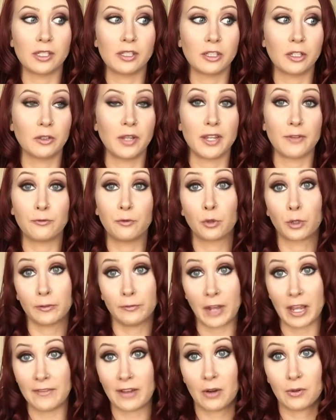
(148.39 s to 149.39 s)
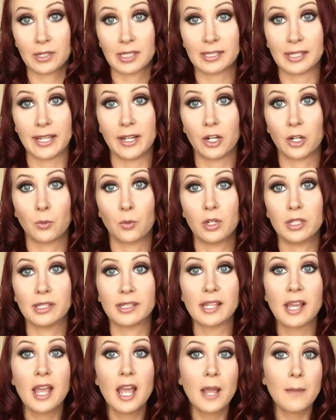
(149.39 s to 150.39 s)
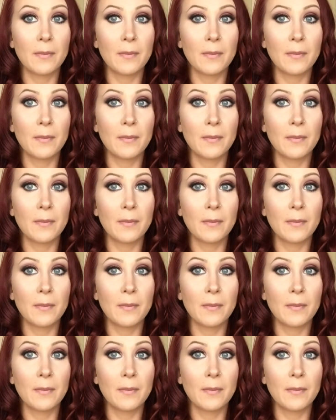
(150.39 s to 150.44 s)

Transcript: until like 4 or 5 hours later once